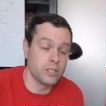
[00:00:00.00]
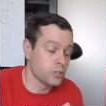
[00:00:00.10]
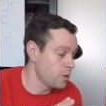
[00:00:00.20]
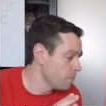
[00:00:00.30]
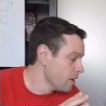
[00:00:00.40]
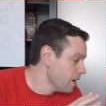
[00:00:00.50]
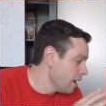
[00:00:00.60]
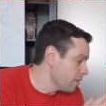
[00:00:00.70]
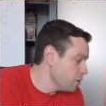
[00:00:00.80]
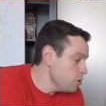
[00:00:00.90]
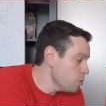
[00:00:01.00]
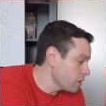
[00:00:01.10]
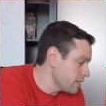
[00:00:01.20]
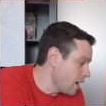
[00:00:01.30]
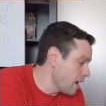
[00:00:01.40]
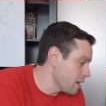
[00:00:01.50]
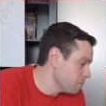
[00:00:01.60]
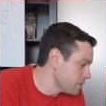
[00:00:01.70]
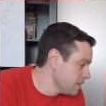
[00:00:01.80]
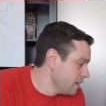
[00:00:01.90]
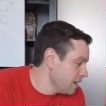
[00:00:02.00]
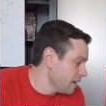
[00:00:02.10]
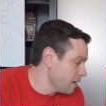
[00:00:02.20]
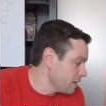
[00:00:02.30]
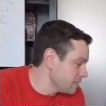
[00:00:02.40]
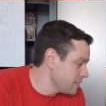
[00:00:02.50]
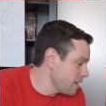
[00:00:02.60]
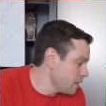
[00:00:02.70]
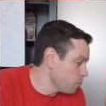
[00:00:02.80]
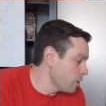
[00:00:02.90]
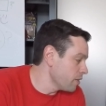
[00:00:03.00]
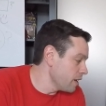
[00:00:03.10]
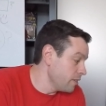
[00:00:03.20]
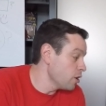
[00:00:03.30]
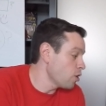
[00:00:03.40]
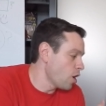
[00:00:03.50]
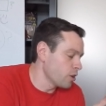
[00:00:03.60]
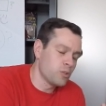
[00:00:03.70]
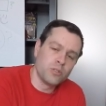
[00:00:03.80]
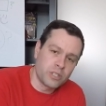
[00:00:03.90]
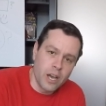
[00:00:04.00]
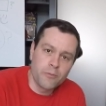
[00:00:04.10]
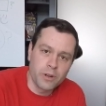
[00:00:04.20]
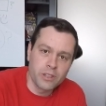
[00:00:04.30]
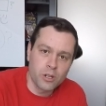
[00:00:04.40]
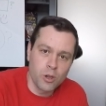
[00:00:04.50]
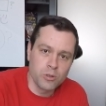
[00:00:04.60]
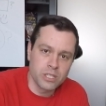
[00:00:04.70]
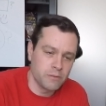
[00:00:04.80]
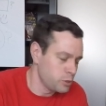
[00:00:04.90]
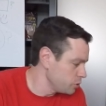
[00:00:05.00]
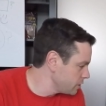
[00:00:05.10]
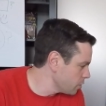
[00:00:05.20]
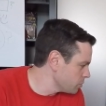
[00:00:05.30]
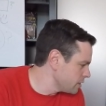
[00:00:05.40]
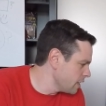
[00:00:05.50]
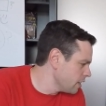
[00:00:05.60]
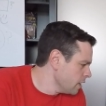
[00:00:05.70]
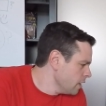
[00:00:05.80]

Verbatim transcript: And so, uh, the New York Times uh, said in one of the, in their articles covering the closing of Juicero said